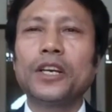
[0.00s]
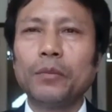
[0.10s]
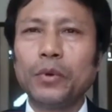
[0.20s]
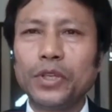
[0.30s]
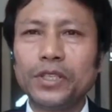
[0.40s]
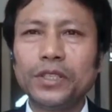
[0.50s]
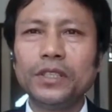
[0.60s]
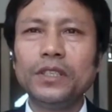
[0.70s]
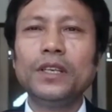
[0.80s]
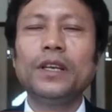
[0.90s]

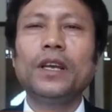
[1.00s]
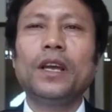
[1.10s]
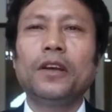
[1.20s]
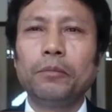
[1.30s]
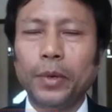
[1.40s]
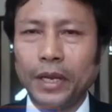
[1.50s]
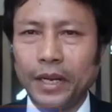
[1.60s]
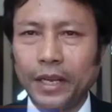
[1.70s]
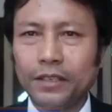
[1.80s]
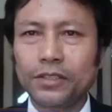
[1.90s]
community,
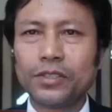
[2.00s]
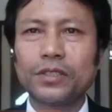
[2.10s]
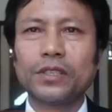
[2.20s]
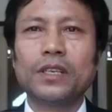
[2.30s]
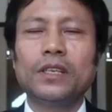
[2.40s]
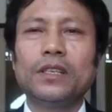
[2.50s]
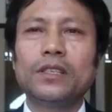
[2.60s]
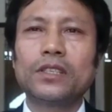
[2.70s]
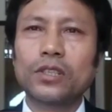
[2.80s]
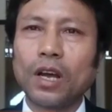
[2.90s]
parents,
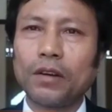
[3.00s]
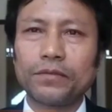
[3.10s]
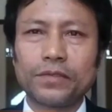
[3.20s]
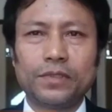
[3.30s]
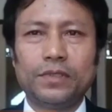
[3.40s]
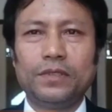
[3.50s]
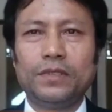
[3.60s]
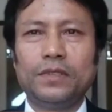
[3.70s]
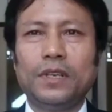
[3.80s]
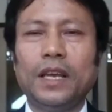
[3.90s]
staffs,
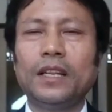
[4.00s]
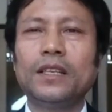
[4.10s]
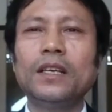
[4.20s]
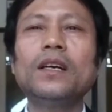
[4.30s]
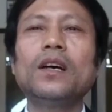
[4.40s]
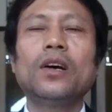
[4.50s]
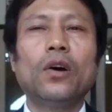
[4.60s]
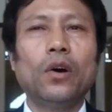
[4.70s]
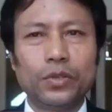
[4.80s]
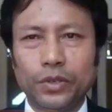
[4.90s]
and the
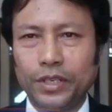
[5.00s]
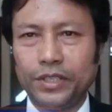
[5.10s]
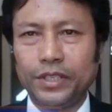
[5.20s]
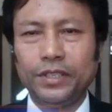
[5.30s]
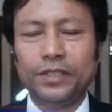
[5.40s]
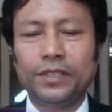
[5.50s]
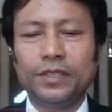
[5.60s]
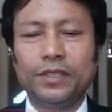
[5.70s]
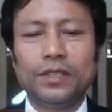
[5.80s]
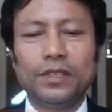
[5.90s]
authority.
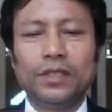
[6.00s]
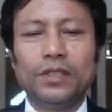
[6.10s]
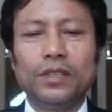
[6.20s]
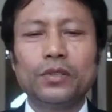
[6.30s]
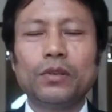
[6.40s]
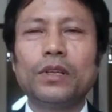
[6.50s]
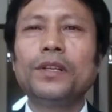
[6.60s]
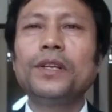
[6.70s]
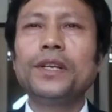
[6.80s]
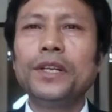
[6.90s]

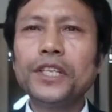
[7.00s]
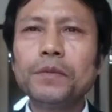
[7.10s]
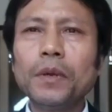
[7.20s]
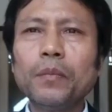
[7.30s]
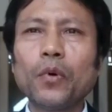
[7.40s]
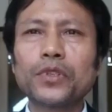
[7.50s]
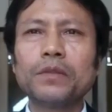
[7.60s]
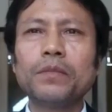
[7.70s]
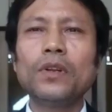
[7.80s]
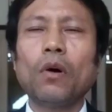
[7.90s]
So this may be
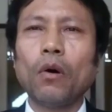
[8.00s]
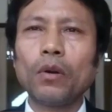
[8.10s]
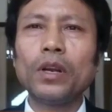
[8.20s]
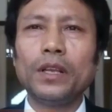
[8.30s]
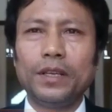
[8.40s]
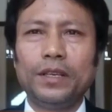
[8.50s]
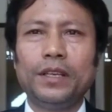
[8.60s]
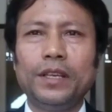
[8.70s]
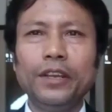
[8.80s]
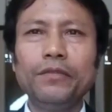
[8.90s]
possible
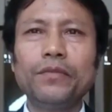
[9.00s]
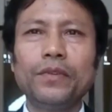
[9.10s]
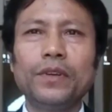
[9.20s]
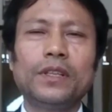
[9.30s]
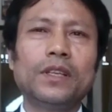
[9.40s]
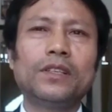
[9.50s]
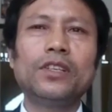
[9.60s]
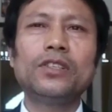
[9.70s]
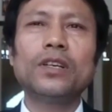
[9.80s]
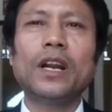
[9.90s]
only if the
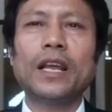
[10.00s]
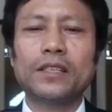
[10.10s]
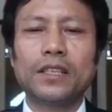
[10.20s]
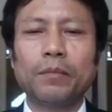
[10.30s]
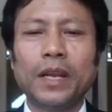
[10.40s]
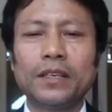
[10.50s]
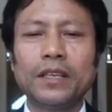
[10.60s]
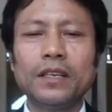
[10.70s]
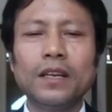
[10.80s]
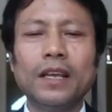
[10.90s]
teacher has the
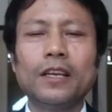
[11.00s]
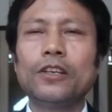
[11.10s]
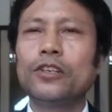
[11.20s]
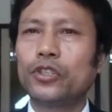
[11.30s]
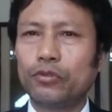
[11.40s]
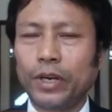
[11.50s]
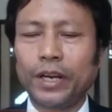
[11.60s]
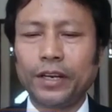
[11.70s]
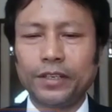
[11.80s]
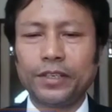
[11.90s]
mental
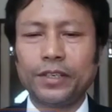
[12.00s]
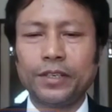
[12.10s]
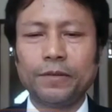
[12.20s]
strength.